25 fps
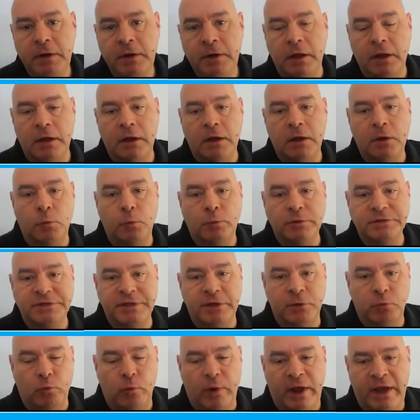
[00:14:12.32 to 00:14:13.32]
was
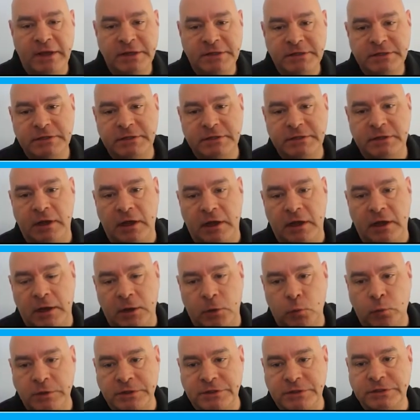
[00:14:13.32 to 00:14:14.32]
that REST
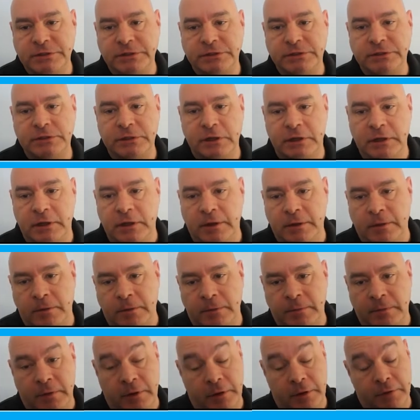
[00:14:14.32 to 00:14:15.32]
was,
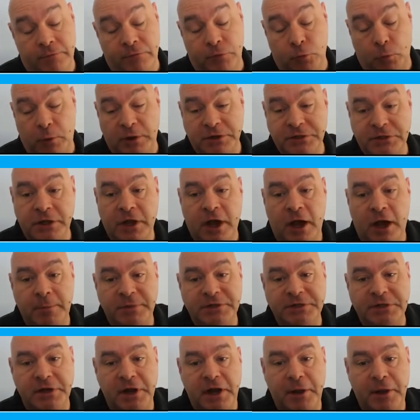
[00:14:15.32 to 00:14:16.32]
if there was a
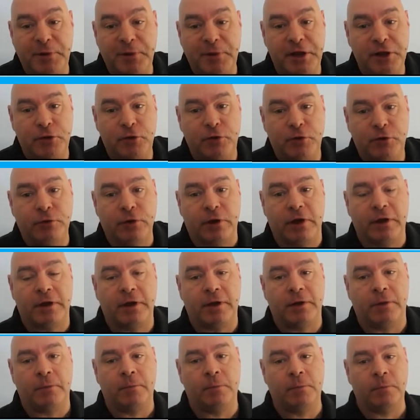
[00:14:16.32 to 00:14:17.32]
common denominator,
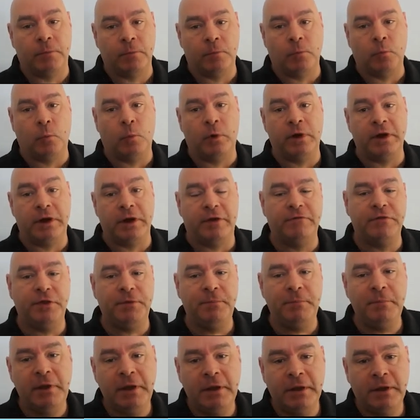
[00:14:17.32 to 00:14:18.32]
one of
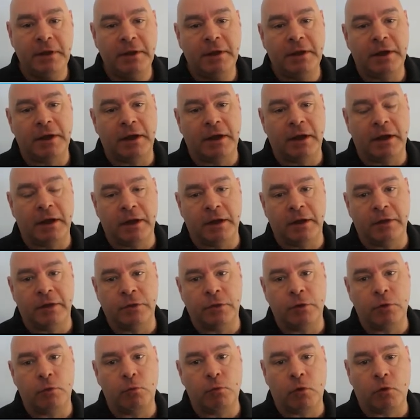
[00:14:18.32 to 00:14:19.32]
them.
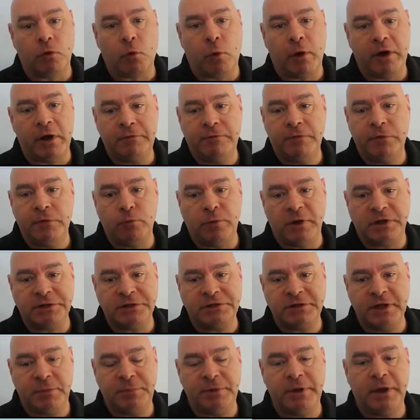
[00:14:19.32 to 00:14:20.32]
There were quite a few
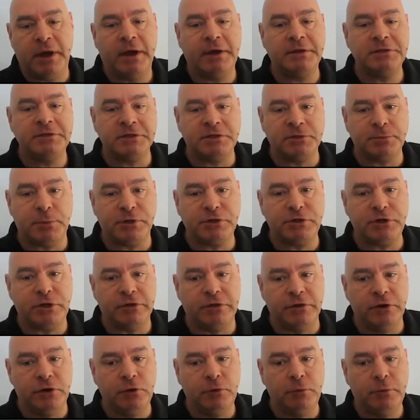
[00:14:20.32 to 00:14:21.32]
REST APIs,
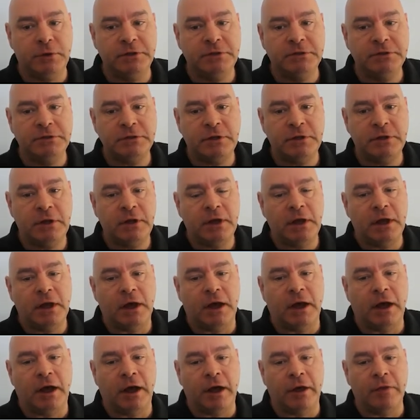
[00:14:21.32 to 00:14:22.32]
especially the new ones.
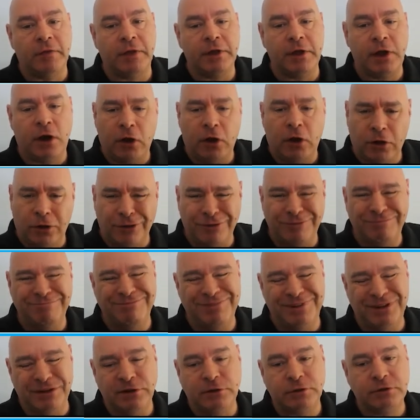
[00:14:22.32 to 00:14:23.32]
They all
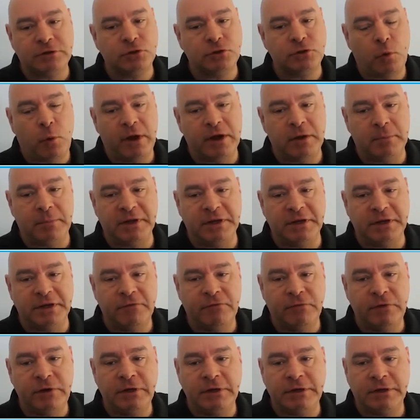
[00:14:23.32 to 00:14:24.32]
looked quite a bit
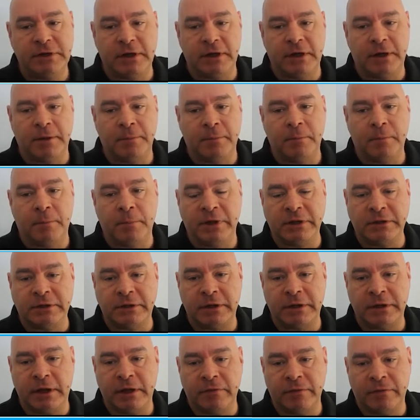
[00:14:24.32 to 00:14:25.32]
different,
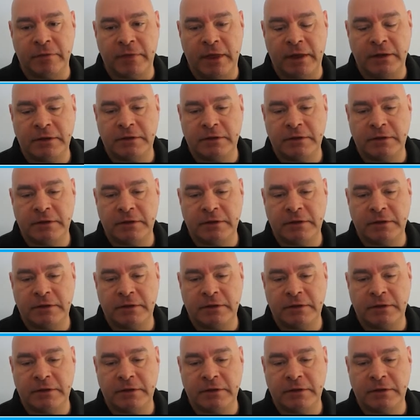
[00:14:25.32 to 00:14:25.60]
but